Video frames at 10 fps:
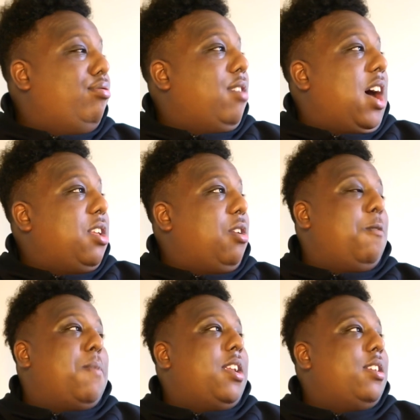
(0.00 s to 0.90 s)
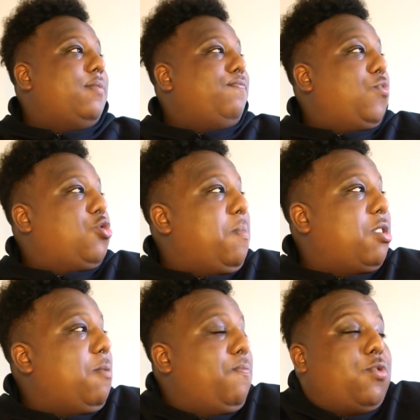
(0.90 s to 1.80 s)
I don't know, man.
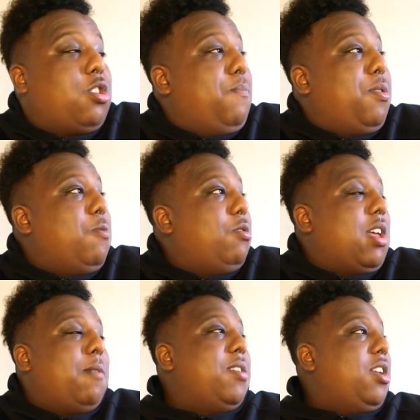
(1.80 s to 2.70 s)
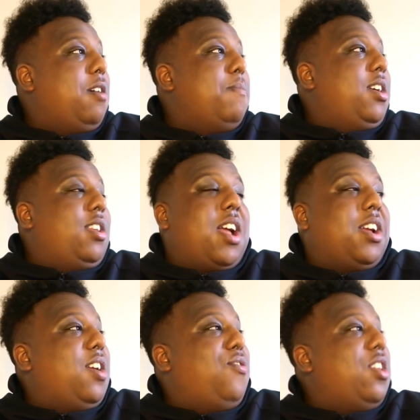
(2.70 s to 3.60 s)
Something will tell me, you know what I mean?
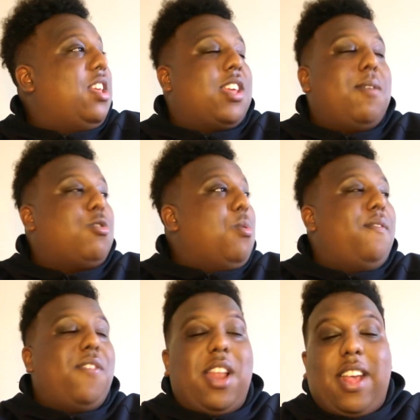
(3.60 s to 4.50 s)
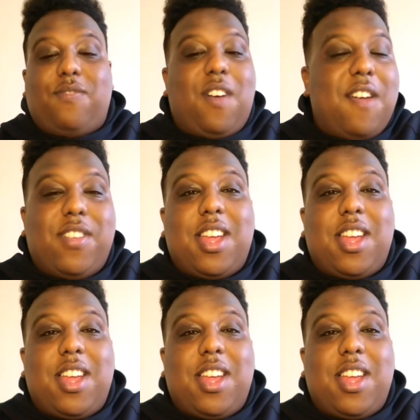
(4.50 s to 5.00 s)
Like, if this keeps going on for the next 5 or